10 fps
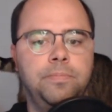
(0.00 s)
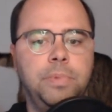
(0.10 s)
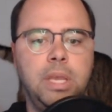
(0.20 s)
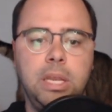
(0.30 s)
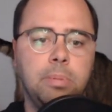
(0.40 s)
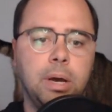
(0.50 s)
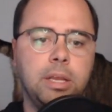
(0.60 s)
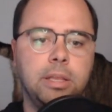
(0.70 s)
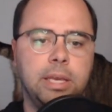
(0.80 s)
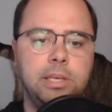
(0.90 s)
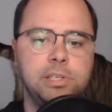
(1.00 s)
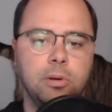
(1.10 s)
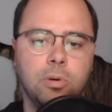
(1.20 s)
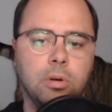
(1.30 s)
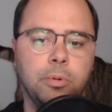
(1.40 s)
anybody. Like, he's a
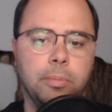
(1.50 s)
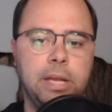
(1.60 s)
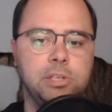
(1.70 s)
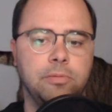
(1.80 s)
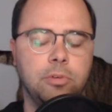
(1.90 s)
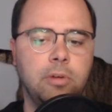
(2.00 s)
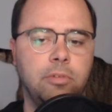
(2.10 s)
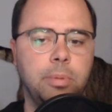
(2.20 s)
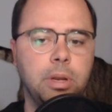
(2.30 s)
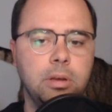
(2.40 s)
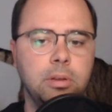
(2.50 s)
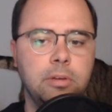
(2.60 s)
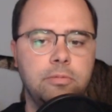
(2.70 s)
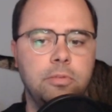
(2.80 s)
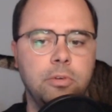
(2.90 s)
horrible matchup for everybody on
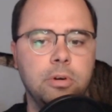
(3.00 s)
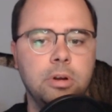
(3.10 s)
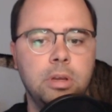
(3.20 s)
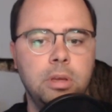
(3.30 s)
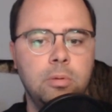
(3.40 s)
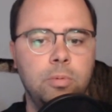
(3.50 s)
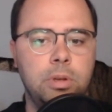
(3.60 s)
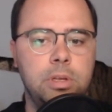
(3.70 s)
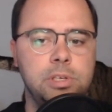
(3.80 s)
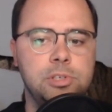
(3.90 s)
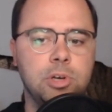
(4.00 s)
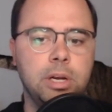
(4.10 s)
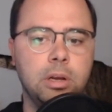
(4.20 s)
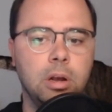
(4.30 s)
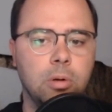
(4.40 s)
that floor when he's trying
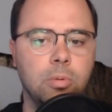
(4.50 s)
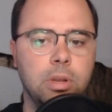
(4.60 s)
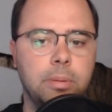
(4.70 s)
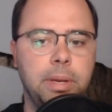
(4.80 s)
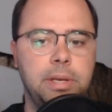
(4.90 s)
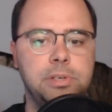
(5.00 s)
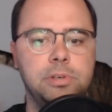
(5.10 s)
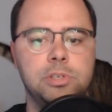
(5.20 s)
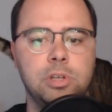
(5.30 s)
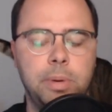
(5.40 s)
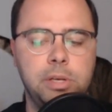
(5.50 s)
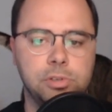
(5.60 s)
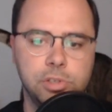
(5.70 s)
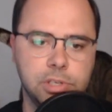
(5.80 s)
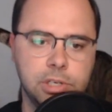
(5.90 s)
to guard one of the Pacers. So the Pacers
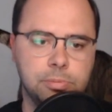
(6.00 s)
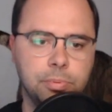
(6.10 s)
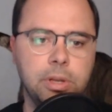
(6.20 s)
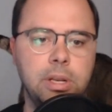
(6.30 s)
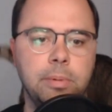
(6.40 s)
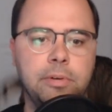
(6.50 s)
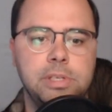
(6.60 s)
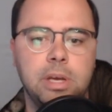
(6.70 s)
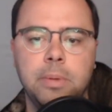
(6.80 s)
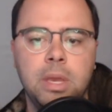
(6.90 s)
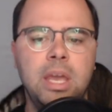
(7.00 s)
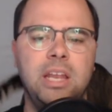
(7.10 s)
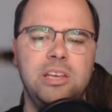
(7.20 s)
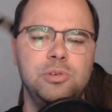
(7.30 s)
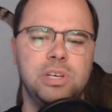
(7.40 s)
just exploit him every time. And
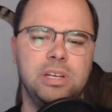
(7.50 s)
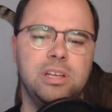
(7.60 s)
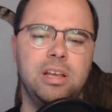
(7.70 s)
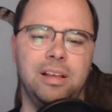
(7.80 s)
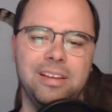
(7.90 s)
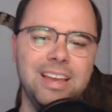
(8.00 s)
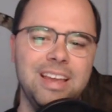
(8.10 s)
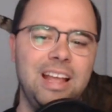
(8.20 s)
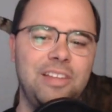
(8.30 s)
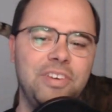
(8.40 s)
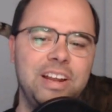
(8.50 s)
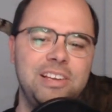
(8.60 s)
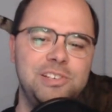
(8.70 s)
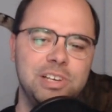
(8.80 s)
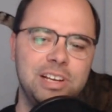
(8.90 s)
he usually, it's funny, he
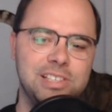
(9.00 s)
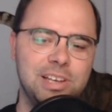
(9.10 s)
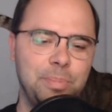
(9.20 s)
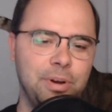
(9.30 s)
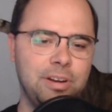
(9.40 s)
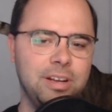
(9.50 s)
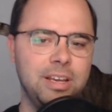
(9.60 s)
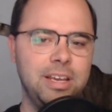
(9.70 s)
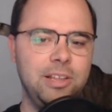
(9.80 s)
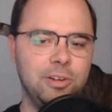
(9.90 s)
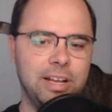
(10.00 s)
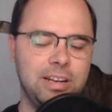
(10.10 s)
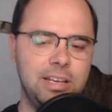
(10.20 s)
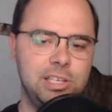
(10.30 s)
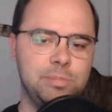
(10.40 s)
usually ends up on either like
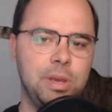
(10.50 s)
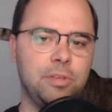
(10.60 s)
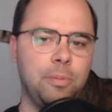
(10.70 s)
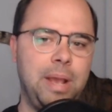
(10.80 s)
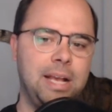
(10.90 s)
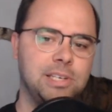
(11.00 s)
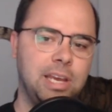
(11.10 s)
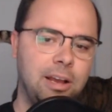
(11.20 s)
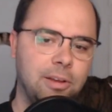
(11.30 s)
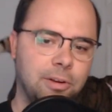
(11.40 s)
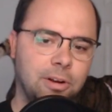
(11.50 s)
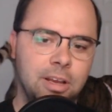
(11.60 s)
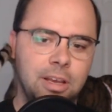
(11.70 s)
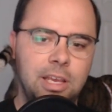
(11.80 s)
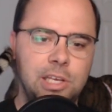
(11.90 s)
Neesmith or Pascal, or
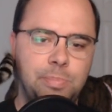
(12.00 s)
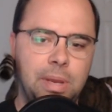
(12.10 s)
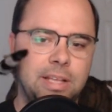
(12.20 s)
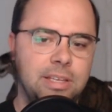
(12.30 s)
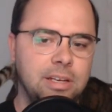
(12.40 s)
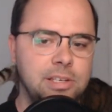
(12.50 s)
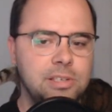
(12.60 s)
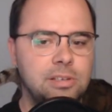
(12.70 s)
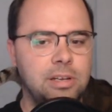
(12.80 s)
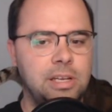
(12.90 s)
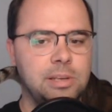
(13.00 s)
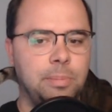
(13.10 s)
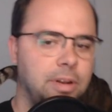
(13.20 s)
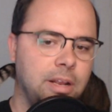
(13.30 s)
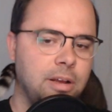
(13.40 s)
he's picked and he ends up on